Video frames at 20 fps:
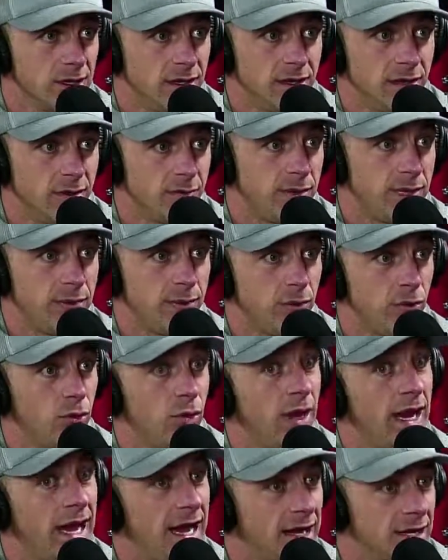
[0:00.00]
the people who
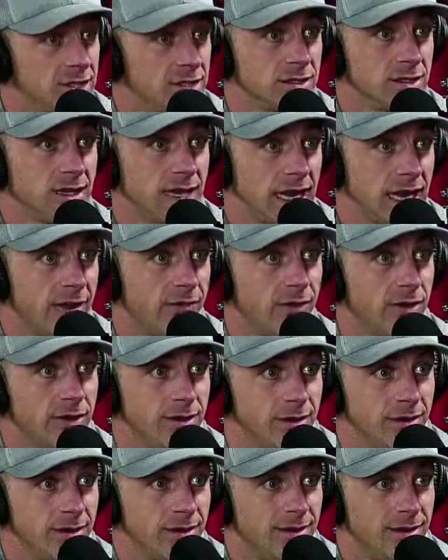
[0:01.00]
actually have it
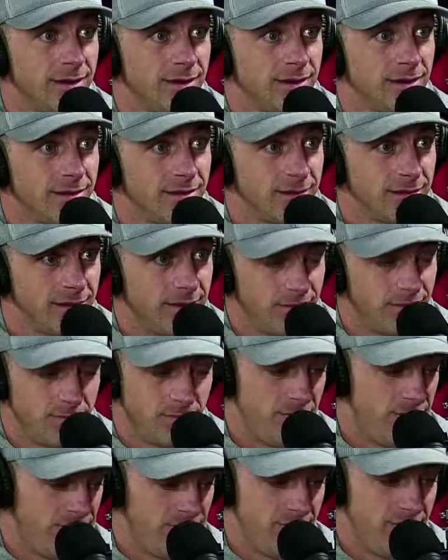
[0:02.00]

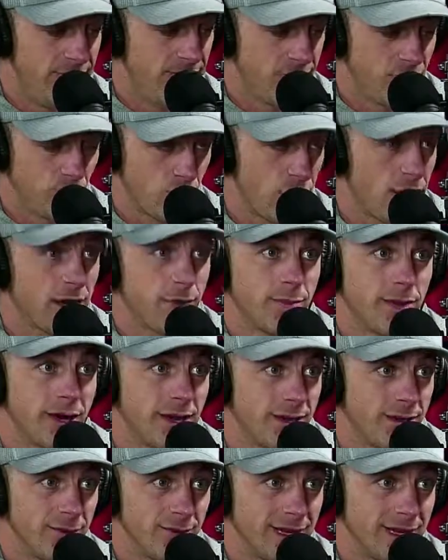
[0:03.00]
that are rock bottom, man.